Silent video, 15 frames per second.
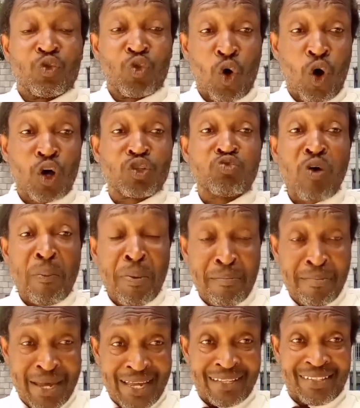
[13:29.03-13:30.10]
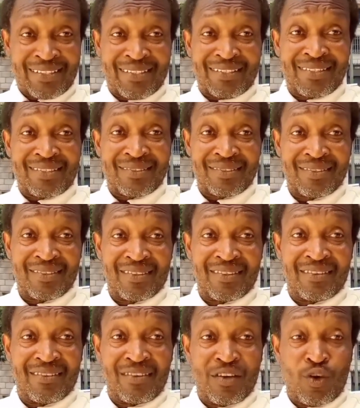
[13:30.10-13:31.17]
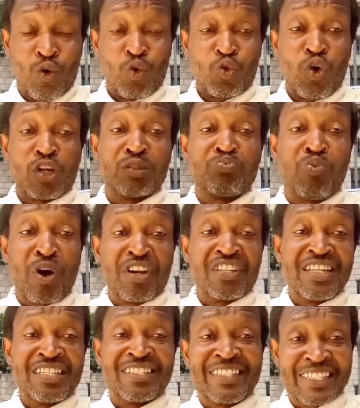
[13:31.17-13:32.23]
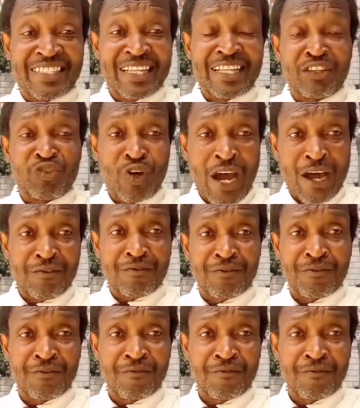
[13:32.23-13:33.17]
Those reprobates, those brothers and sisters that you have,